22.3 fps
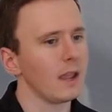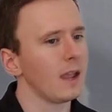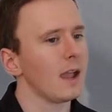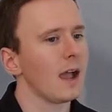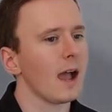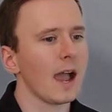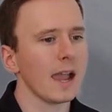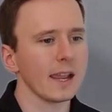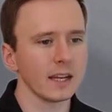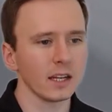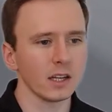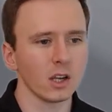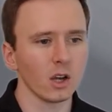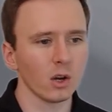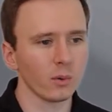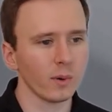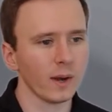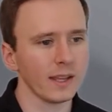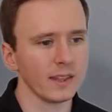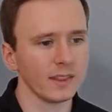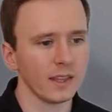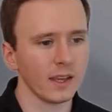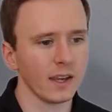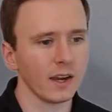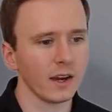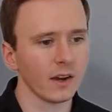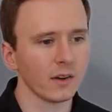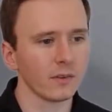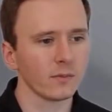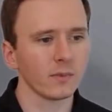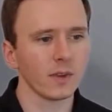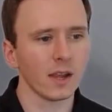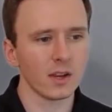I can go right
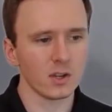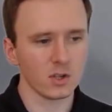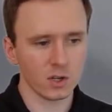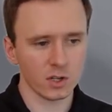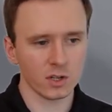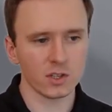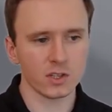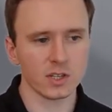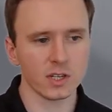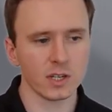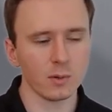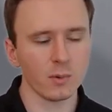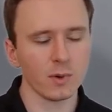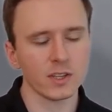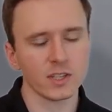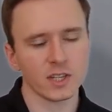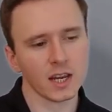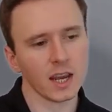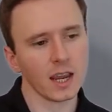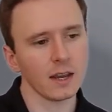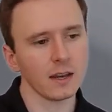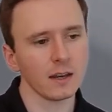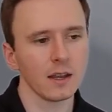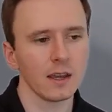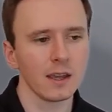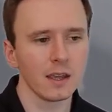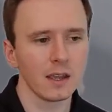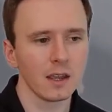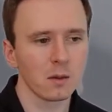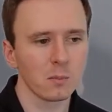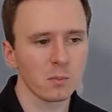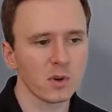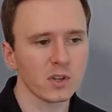there. As you can see, once again,
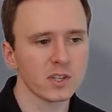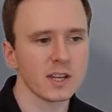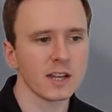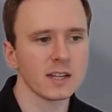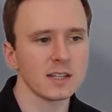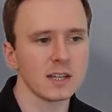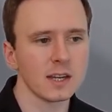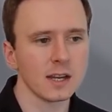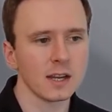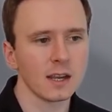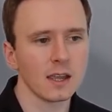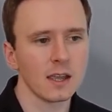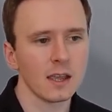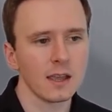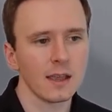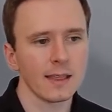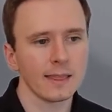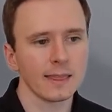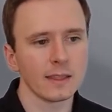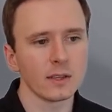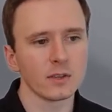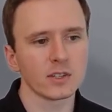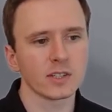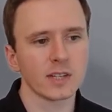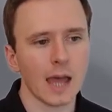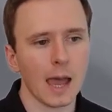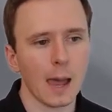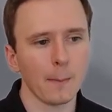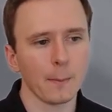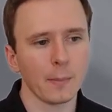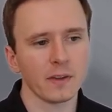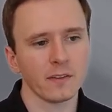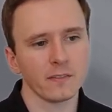presenting those
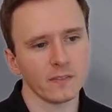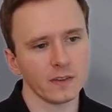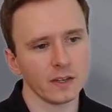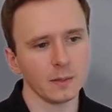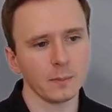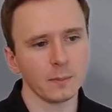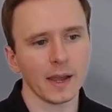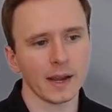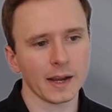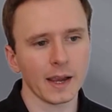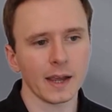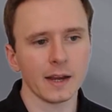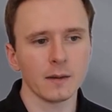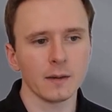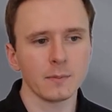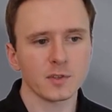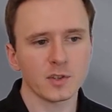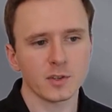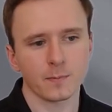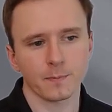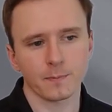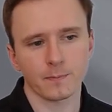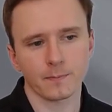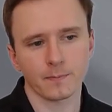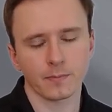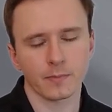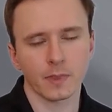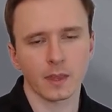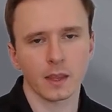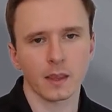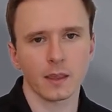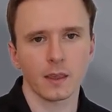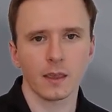top feedback items.
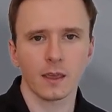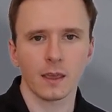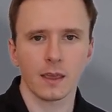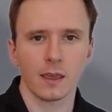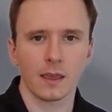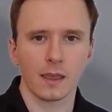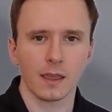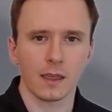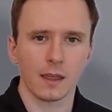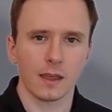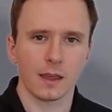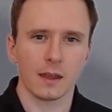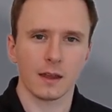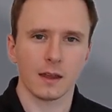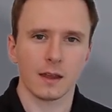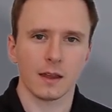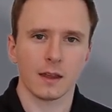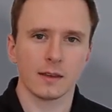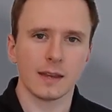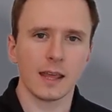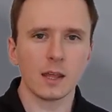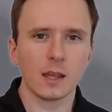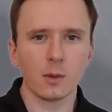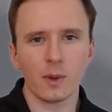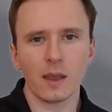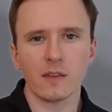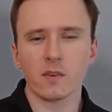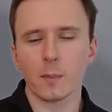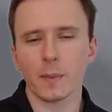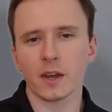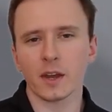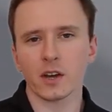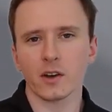Now that we have
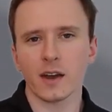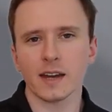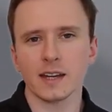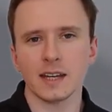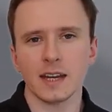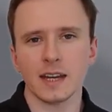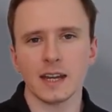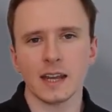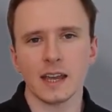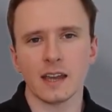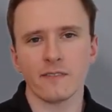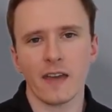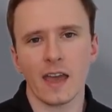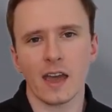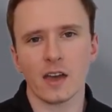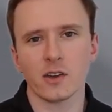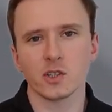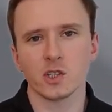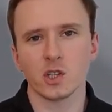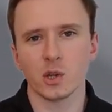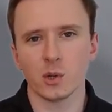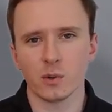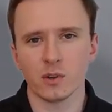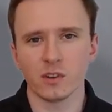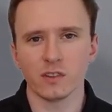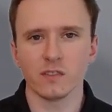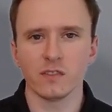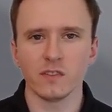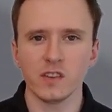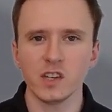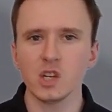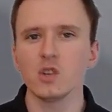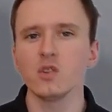a better idea of how to
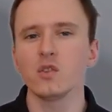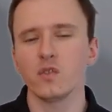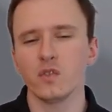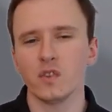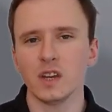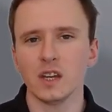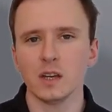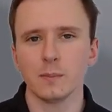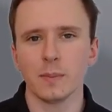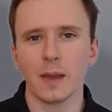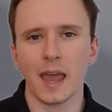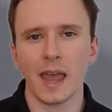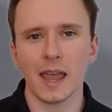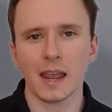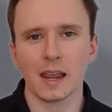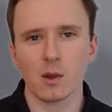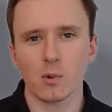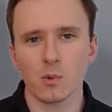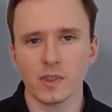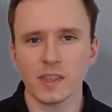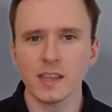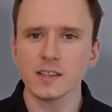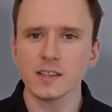view feedback within